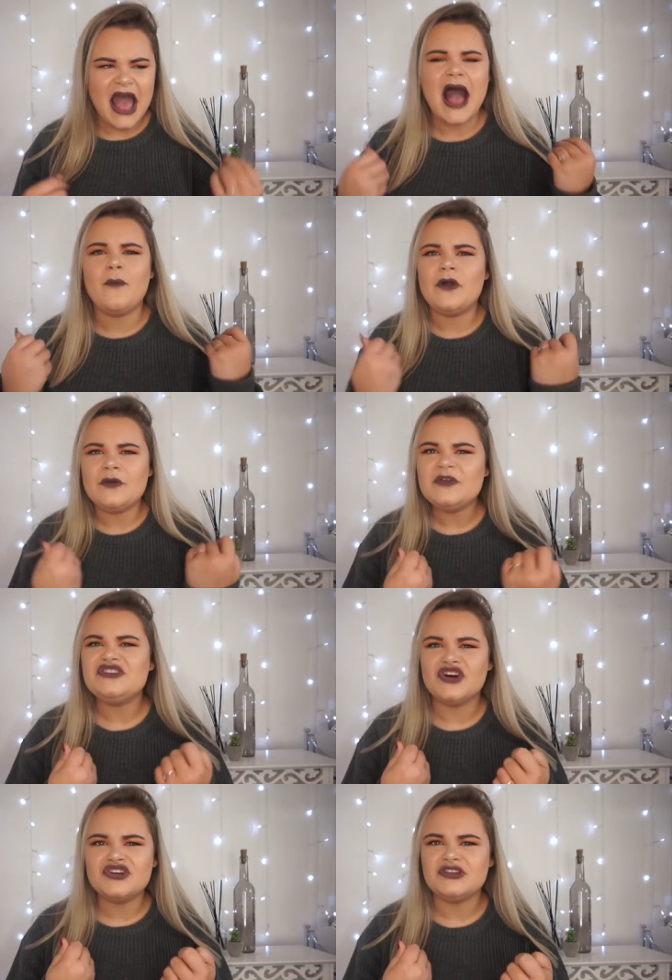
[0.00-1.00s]
I want to be
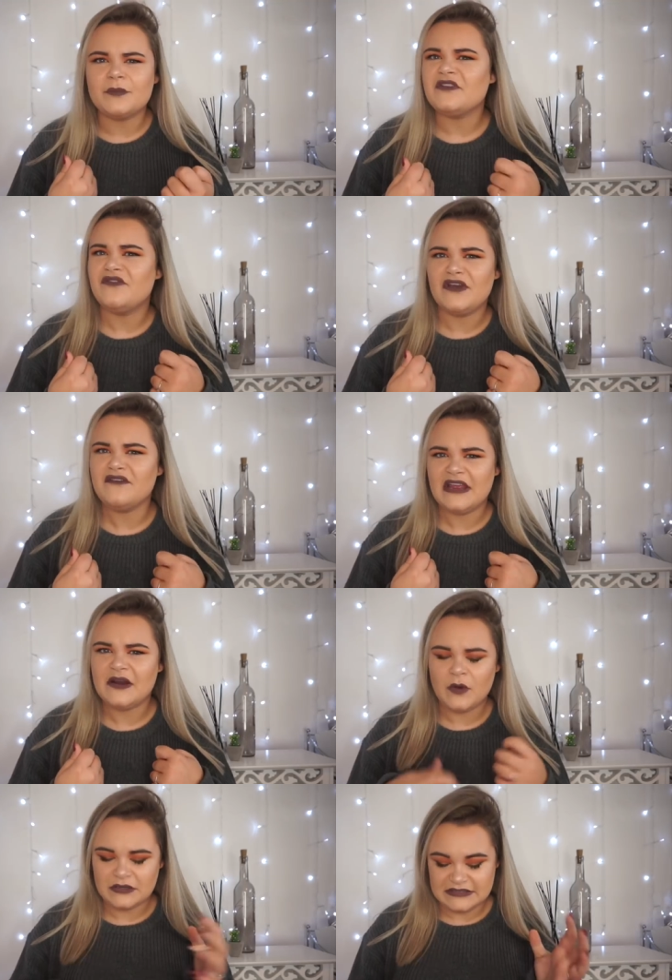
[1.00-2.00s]
tucked up and furry in a
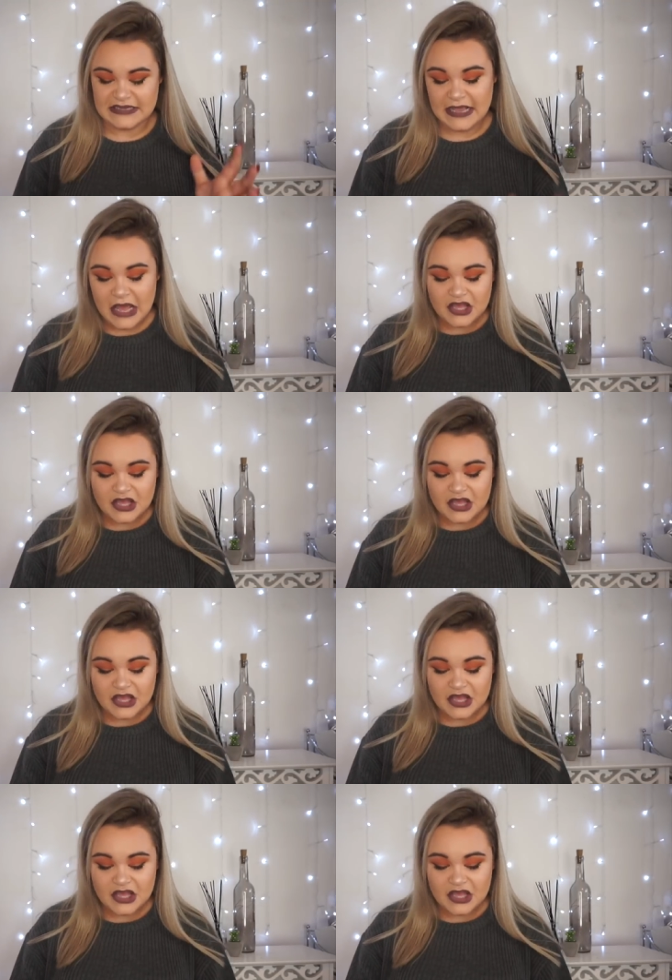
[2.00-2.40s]
onesie.